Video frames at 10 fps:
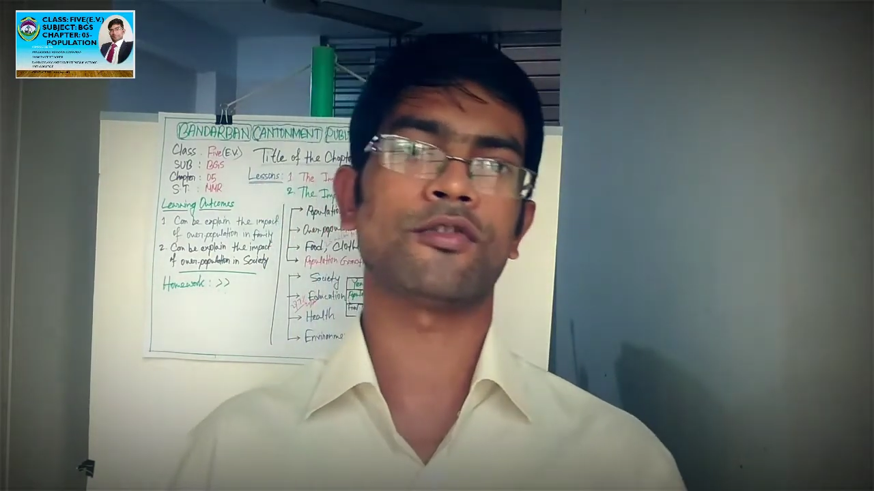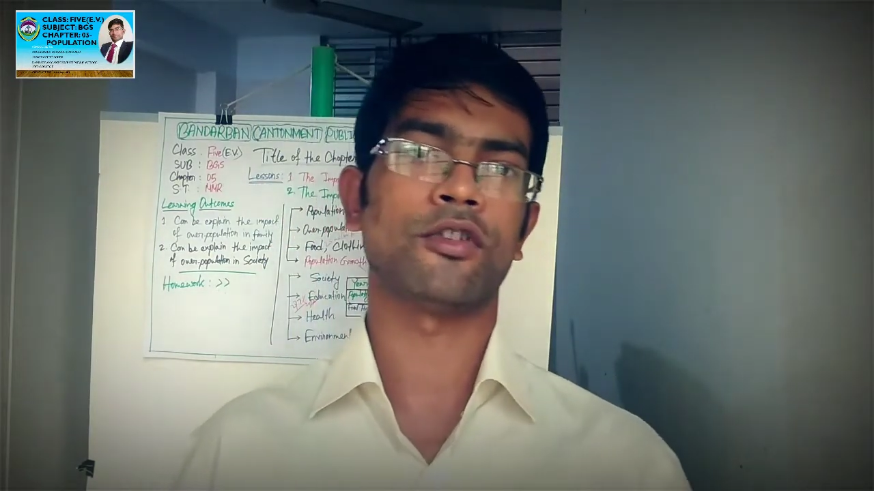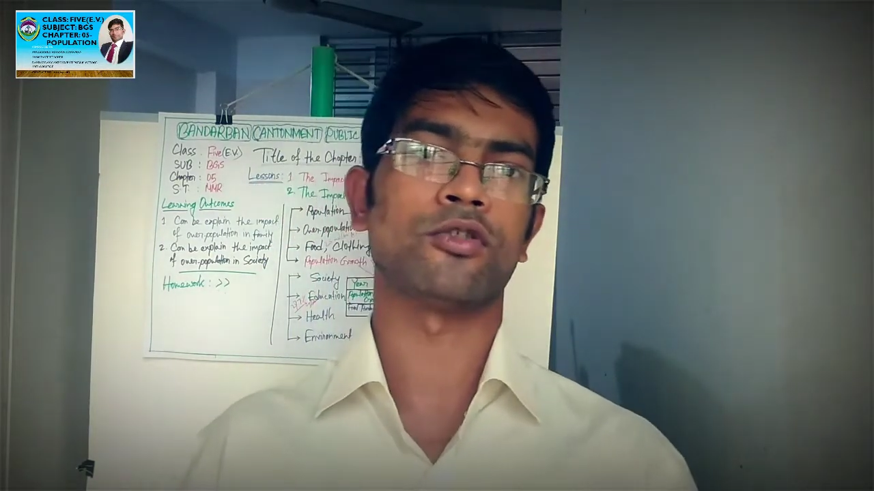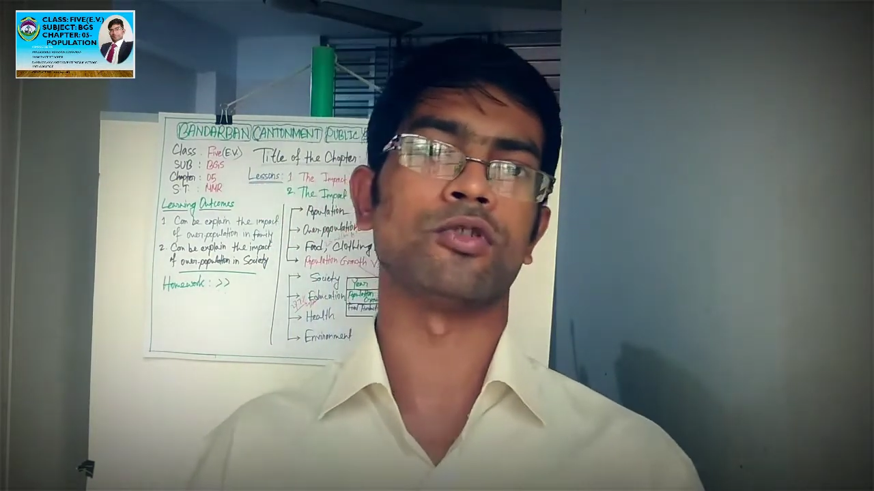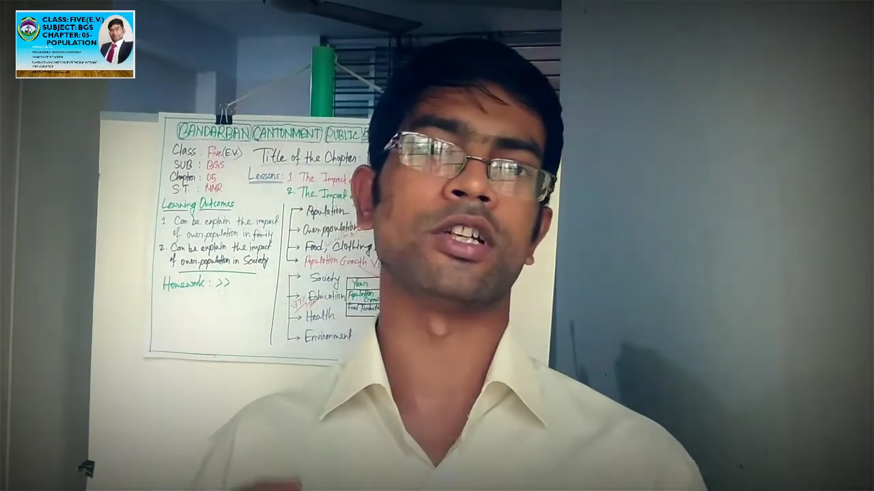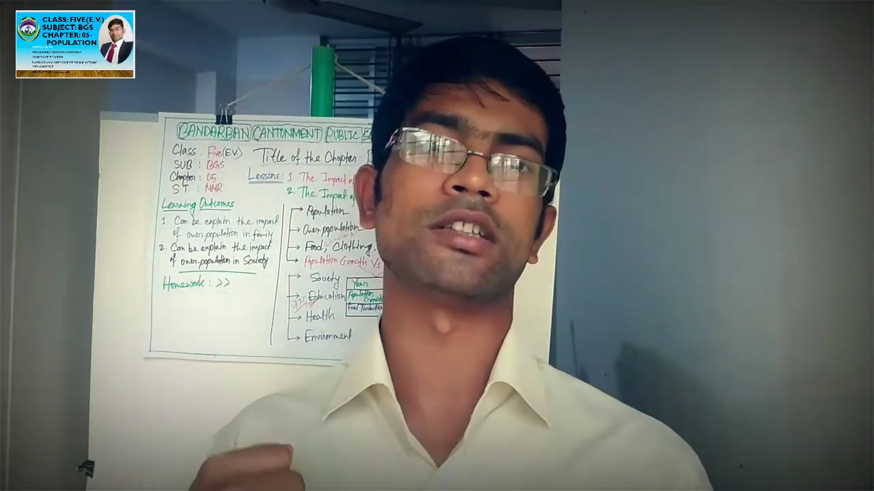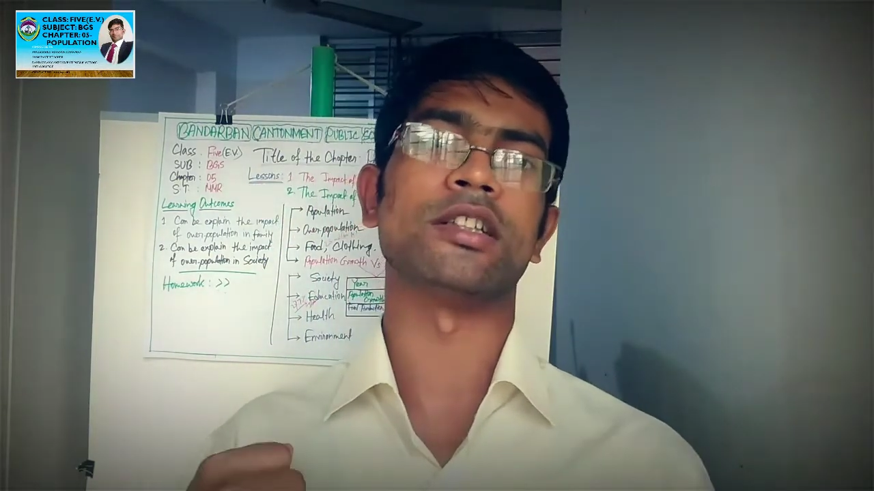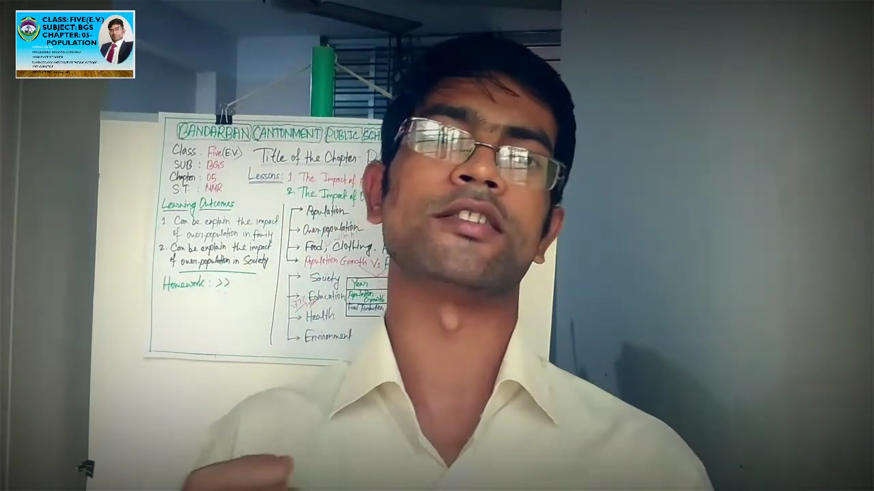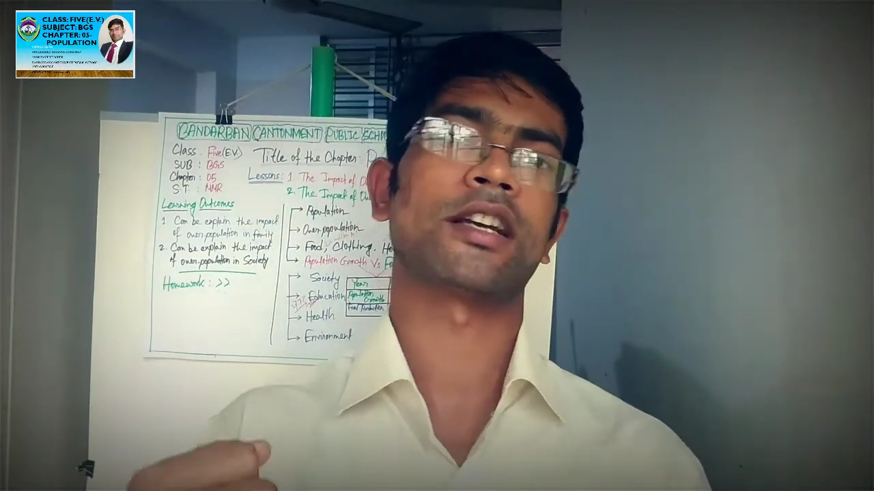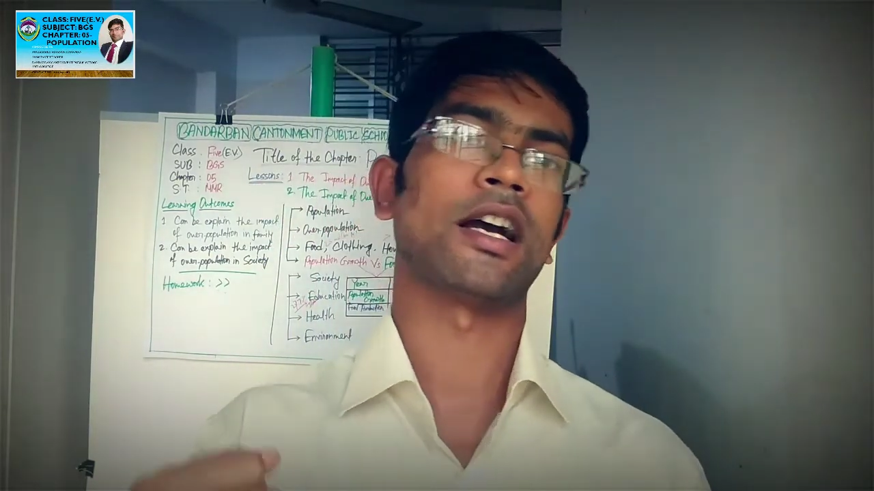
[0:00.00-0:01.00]
for doing
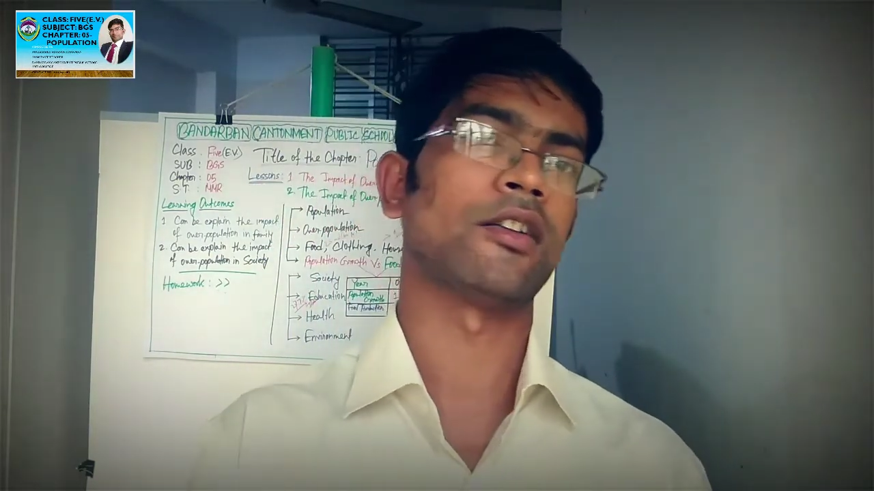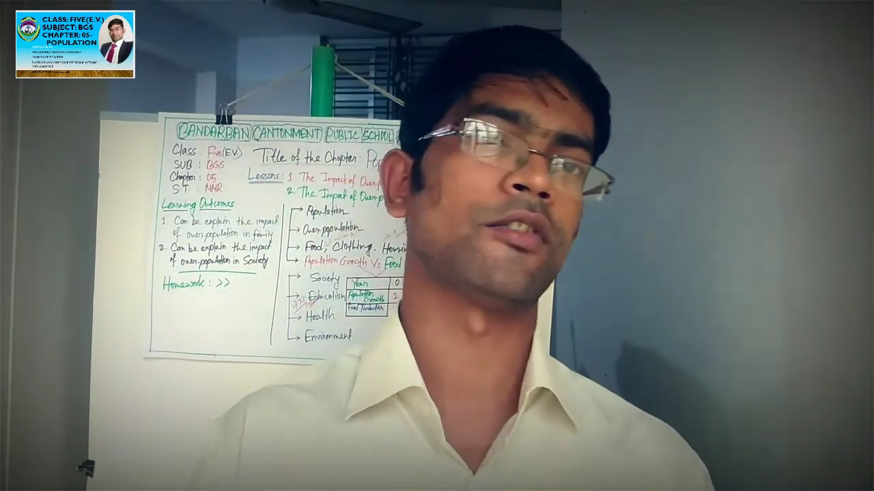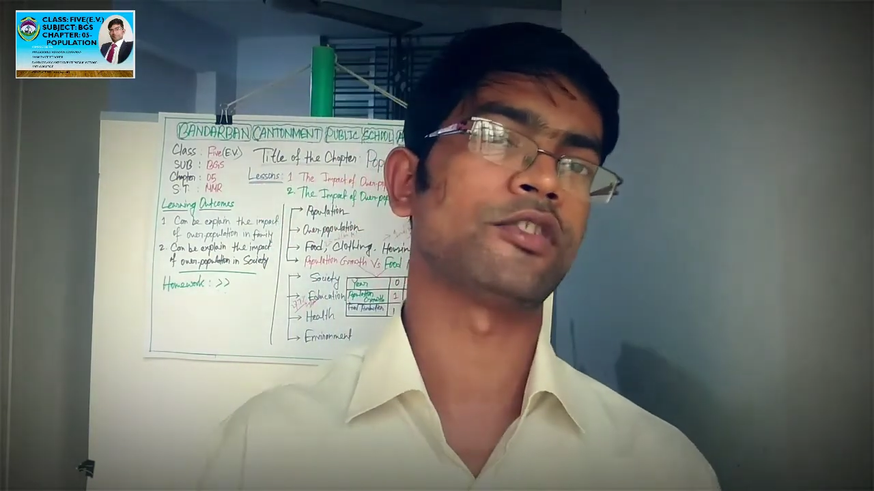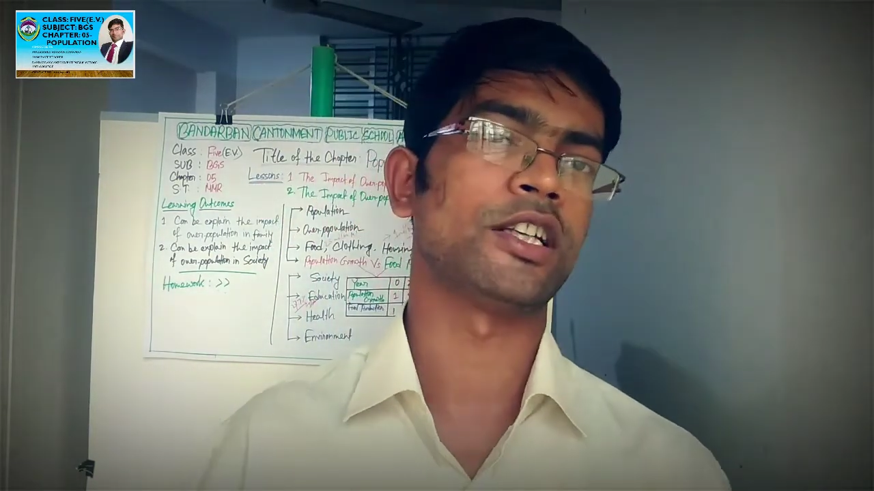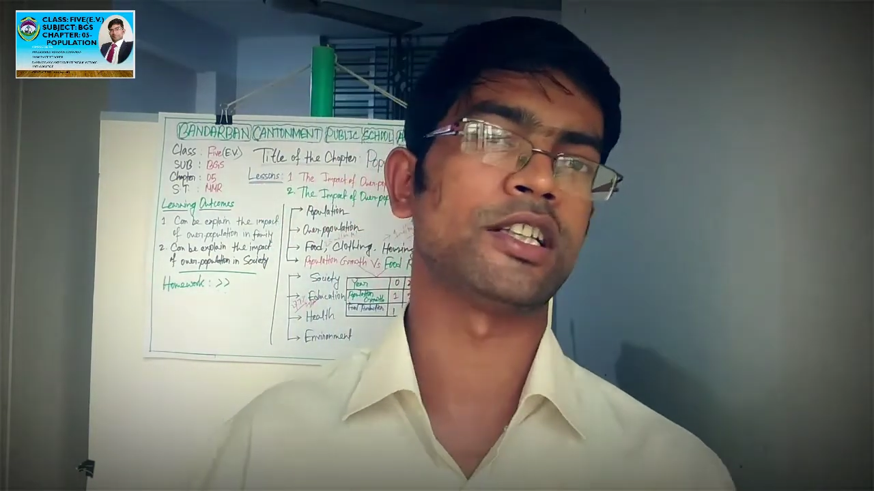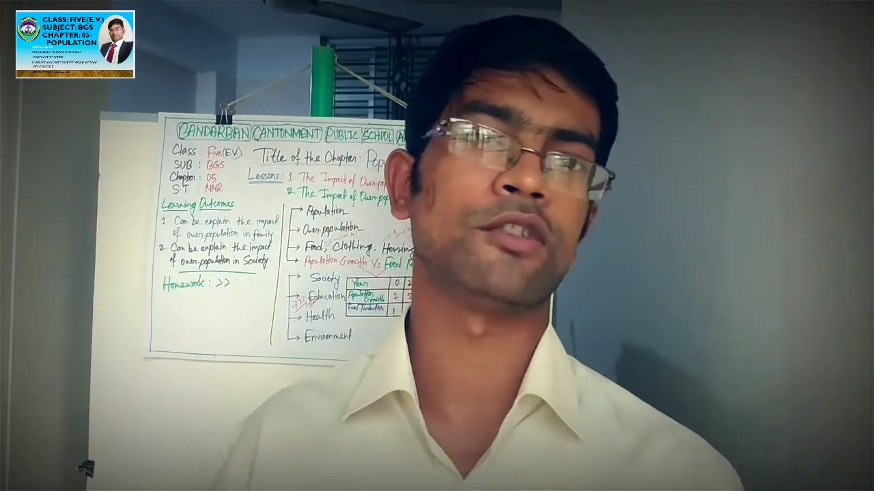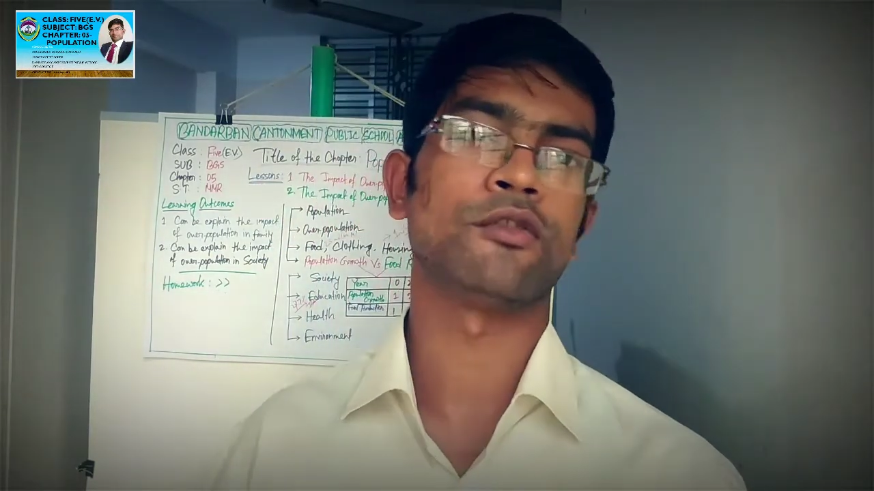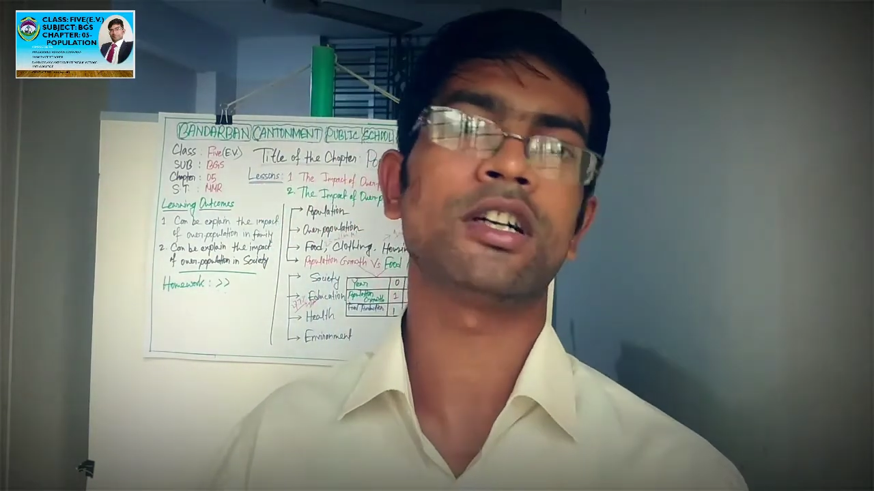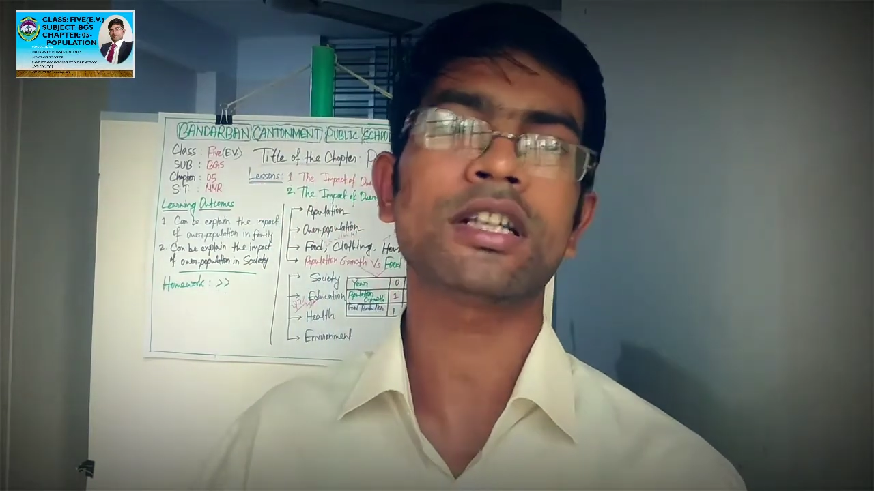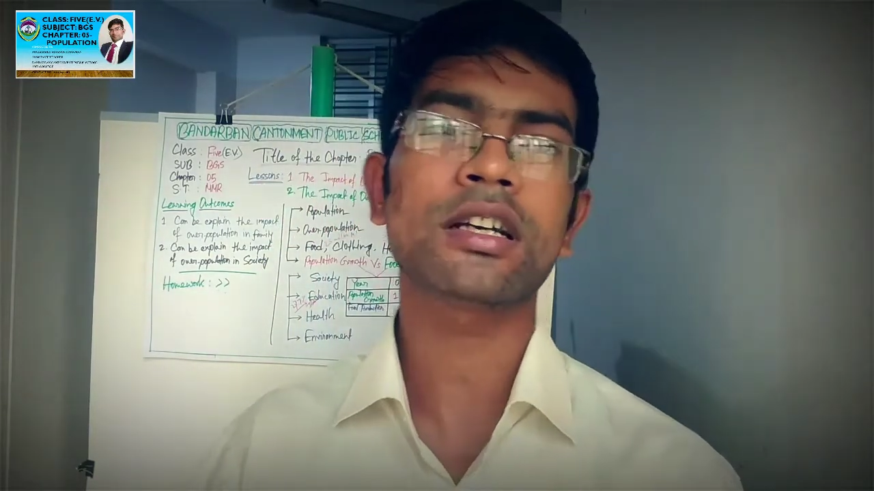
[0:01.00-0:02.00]
this kind of charity
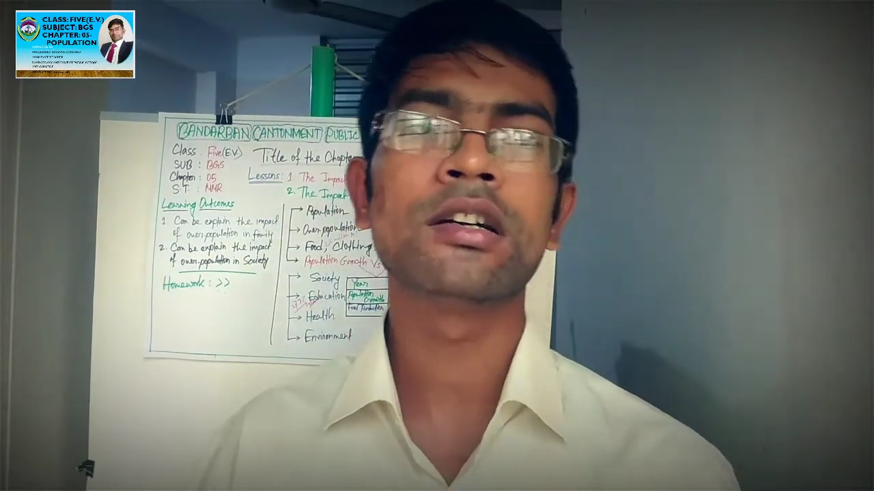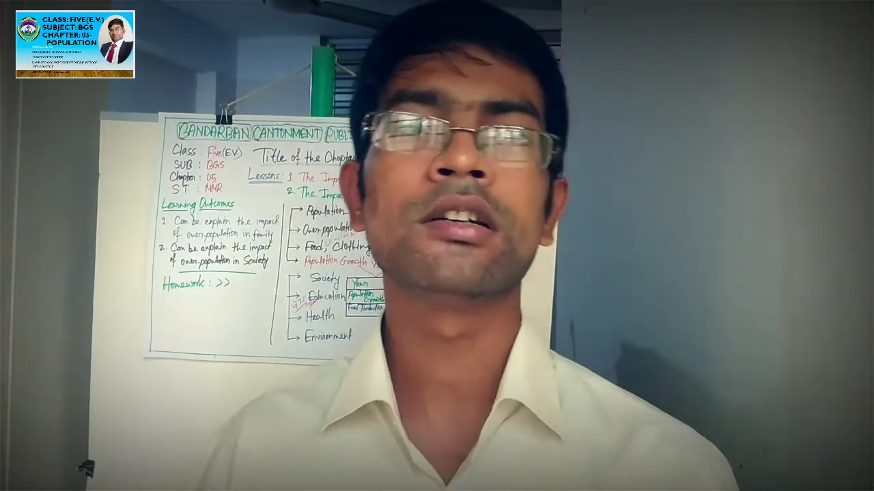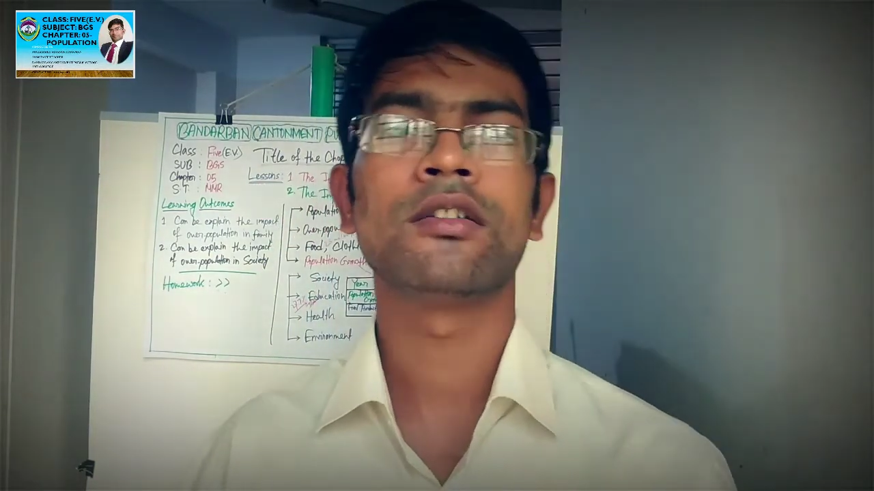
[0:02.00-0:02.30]
work